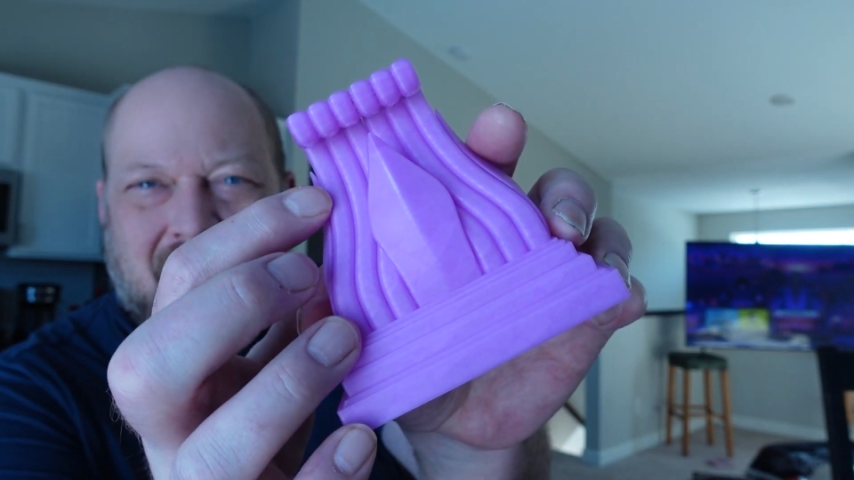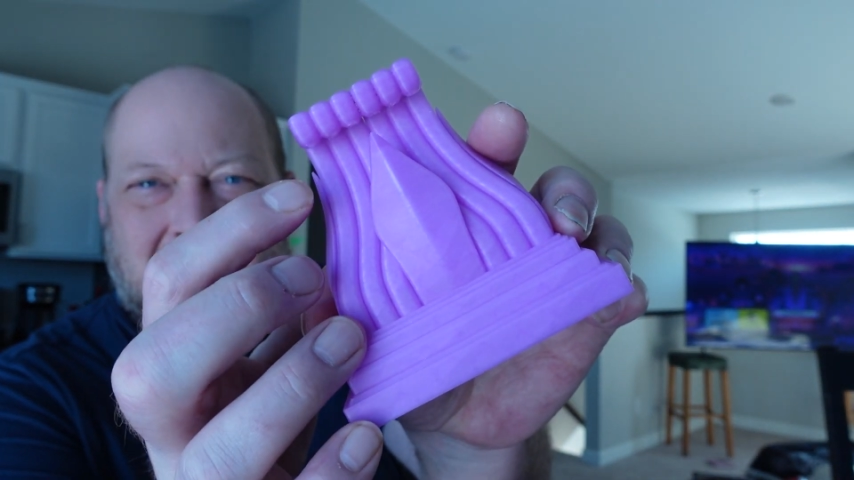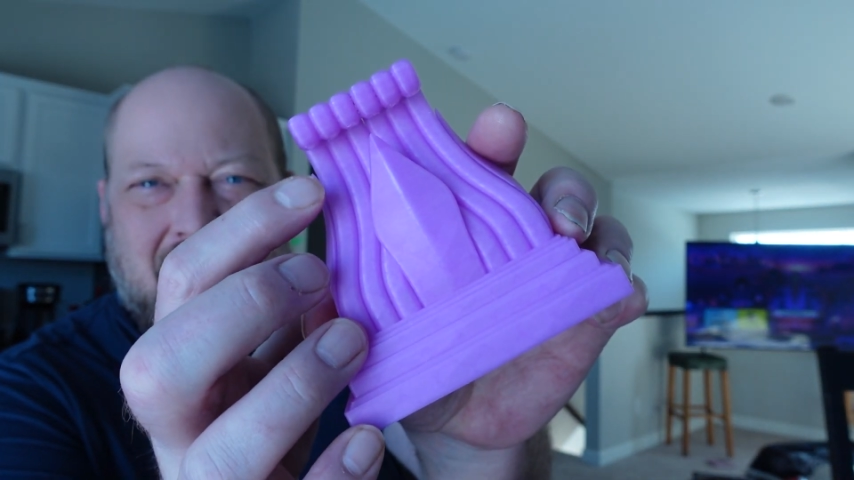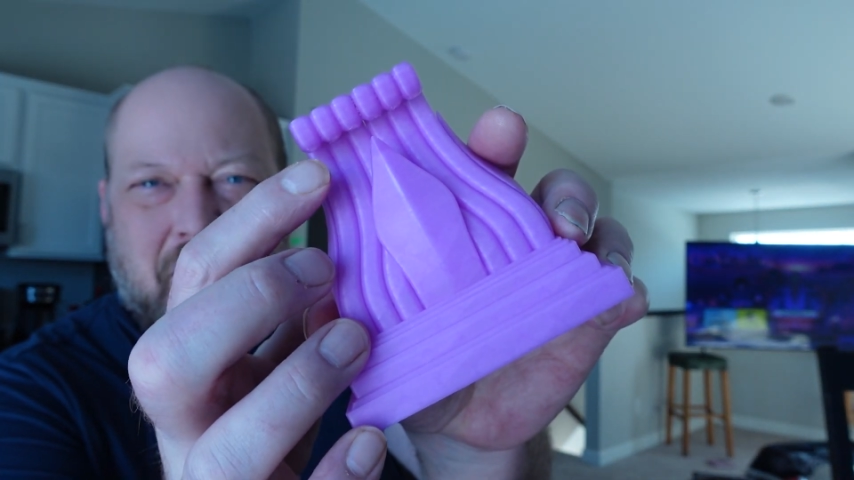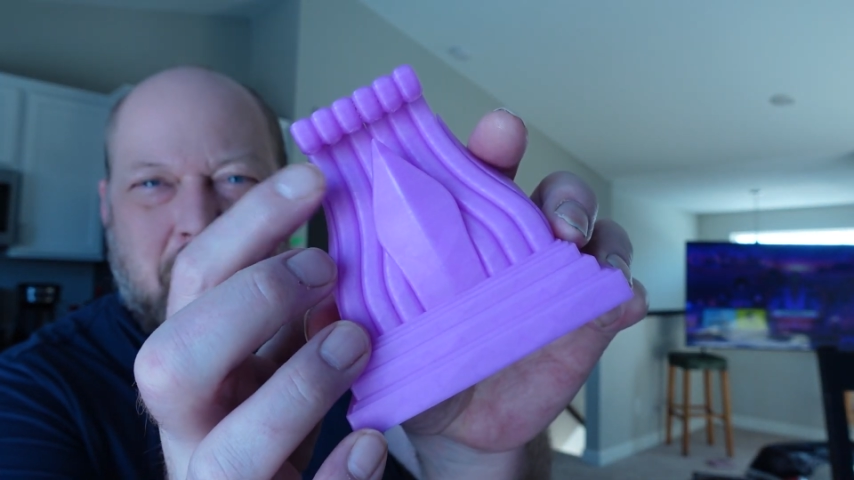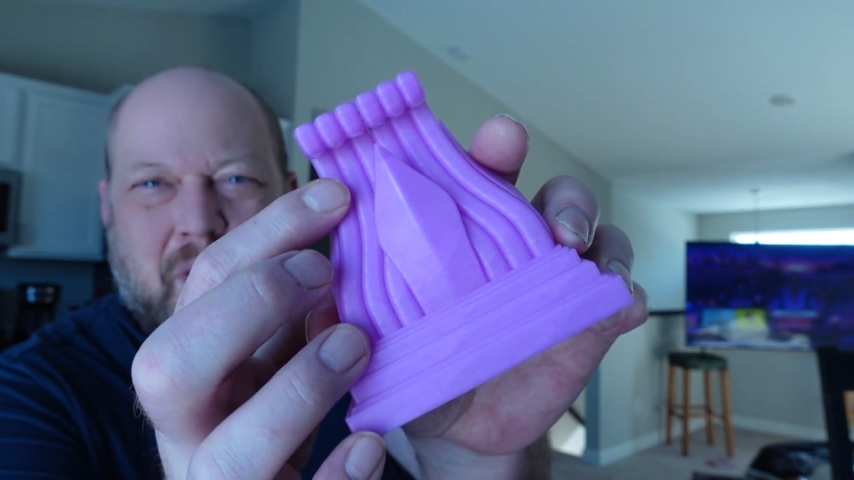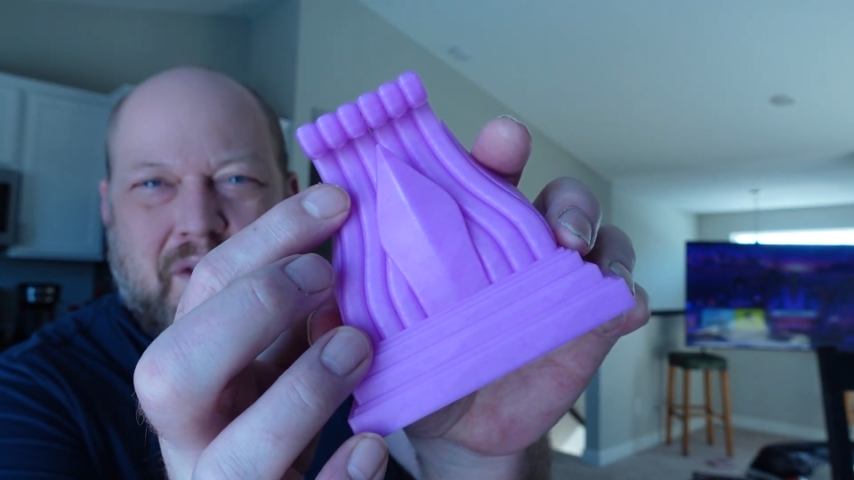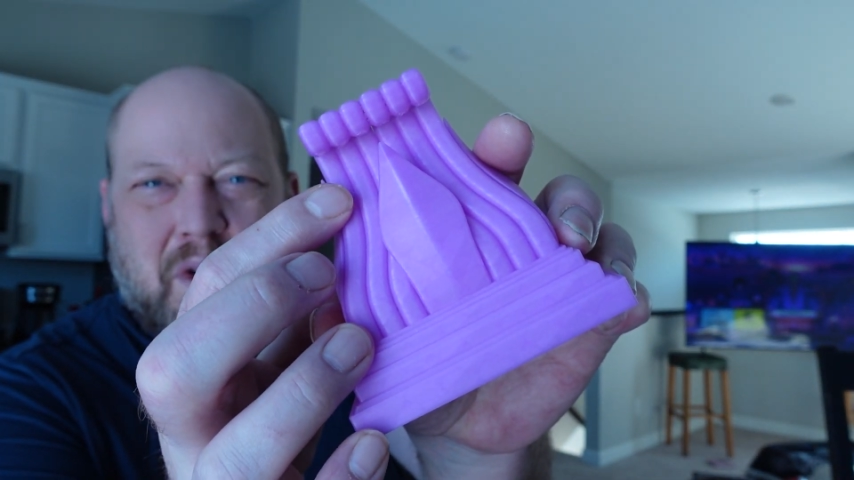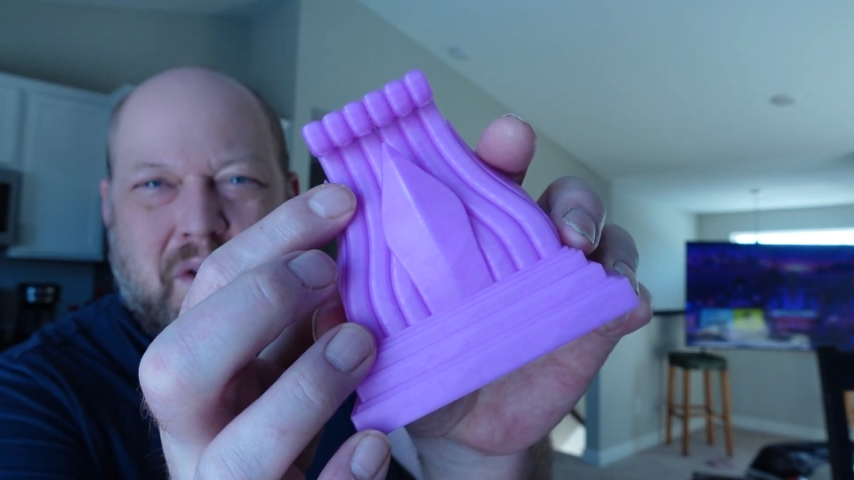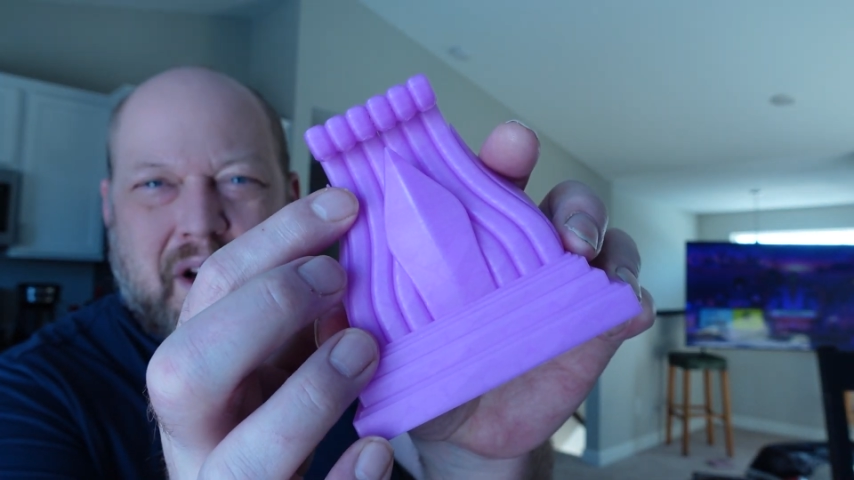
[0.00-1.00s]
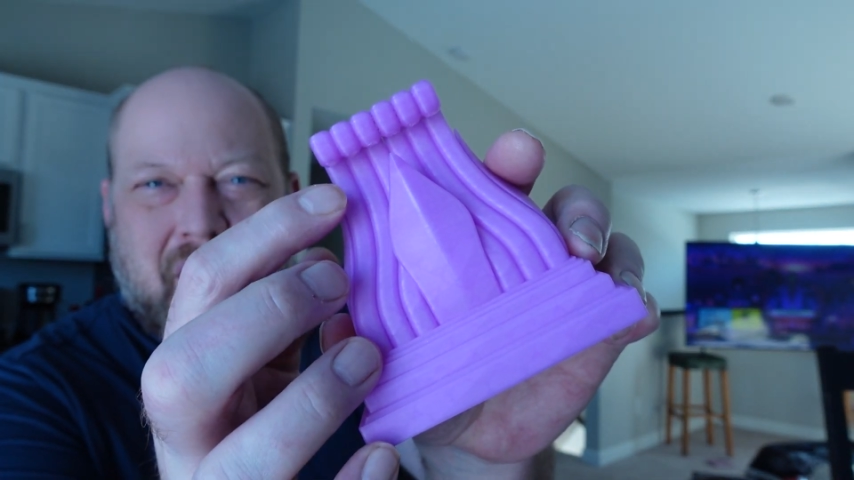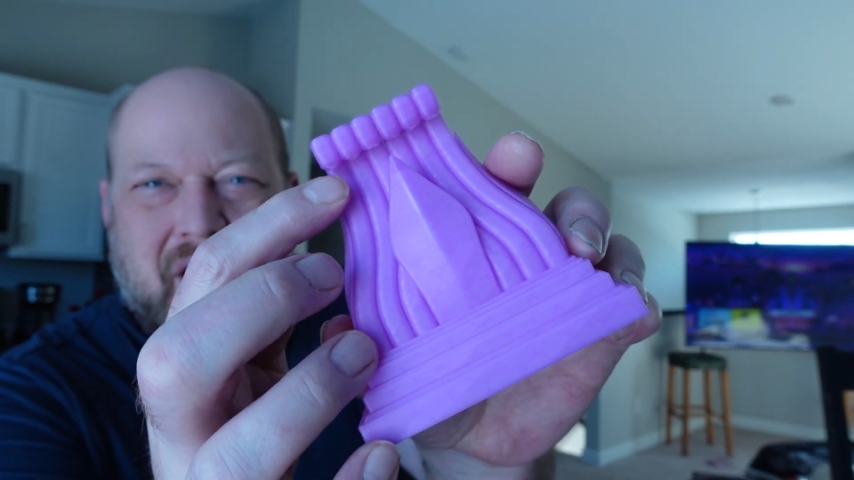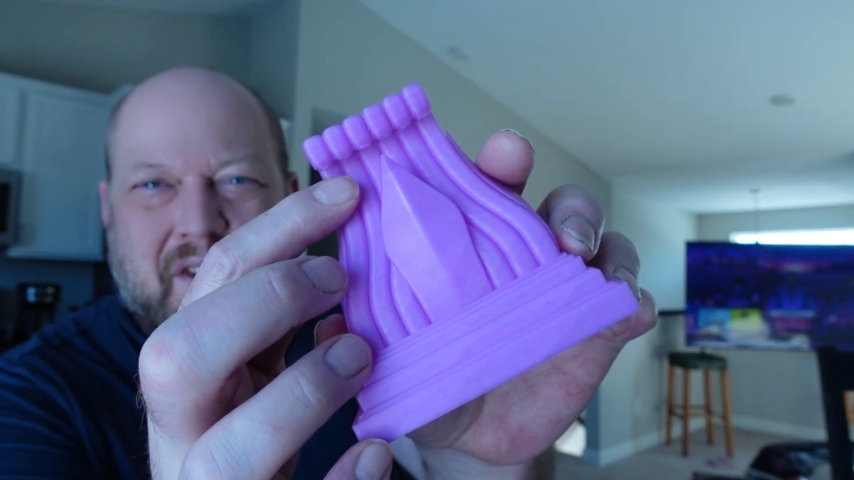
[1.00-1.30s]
And I had supports go right here,